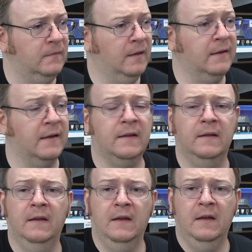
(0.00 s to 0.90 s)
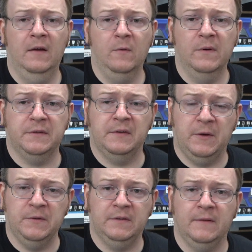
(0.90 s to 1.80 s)
Again, Wizards of the
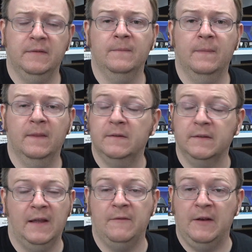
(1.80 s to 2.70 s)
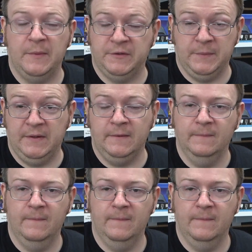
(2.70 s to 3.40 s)
Coast stuff doesn't have an MSRP.